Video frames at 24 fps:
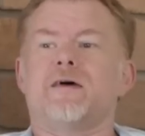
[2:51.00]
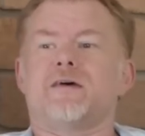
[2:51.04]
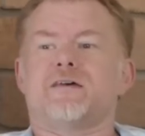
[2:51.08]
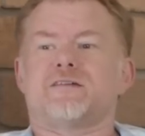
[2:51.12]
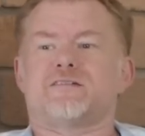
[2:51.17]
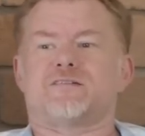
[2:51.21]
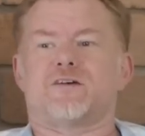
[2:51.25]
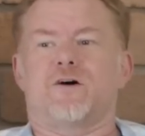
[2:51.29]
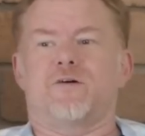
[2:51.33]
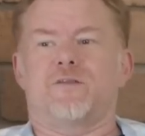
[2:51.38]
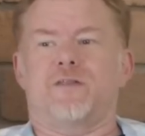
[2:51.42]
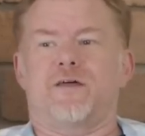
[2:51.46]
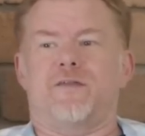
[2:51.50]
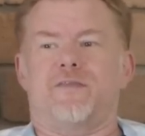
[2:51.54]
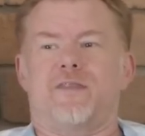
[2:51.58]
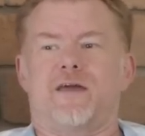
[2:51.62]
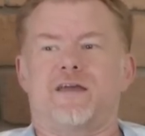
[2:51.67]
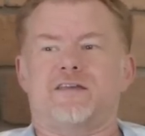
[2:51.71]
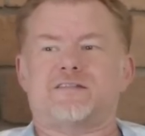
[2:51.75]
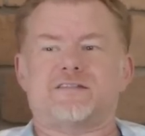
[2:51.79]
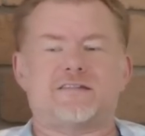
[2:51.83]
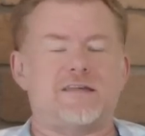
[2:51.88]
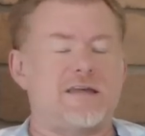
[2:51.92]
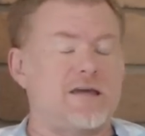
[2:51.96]
so that
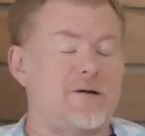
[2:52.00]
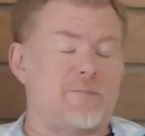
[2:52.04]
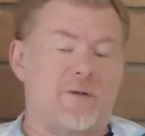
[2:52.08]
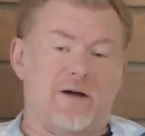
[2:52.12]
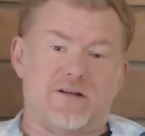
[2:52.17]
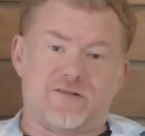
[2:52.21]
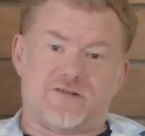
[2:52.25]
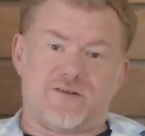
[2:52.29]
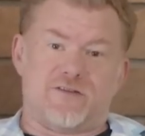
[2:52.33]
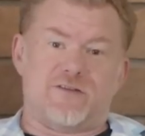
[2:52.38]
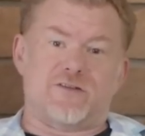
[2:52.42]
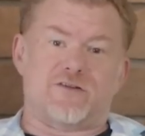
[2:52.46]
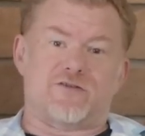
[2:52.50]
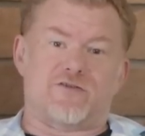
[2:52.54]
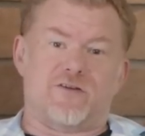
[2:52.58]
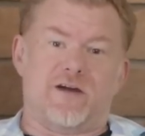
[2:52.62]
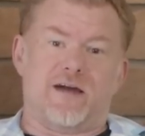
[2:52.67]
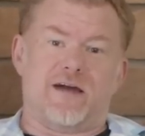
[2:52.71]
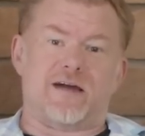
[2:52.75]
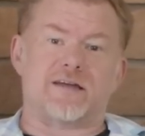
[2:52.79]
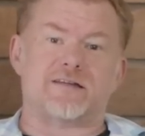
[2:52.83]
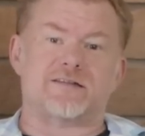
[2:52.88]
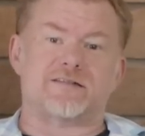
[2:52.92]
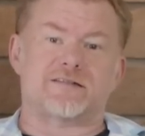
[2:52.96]
they see a bunch of the
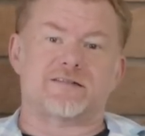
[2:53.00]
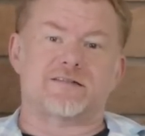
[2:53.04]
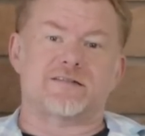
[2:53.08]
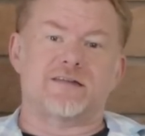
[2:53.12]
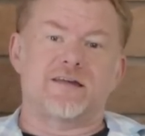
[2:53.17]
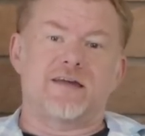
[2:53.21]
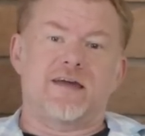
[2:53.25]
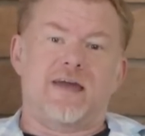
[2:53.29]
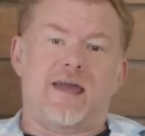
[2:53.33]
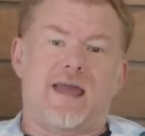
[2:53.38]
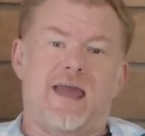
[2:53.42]
tricks,